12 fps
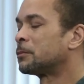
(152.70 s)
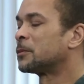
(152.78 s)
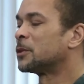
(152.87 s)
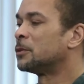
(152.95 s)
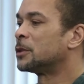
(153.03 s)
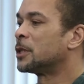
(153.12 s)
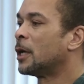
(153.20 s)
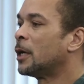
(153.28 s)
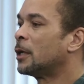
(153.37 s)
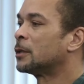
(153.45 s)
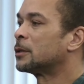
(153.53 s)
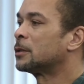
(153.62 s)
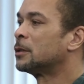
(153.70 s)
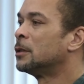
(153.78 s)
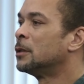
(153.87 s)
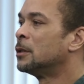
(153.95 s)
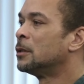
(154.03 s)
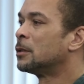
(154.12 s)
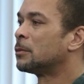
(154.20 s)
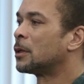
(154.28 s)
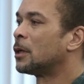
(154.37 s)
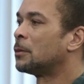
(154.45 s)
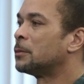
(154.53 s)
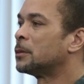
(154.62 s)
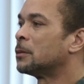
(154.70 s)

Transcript: had been acting strangely and seemed to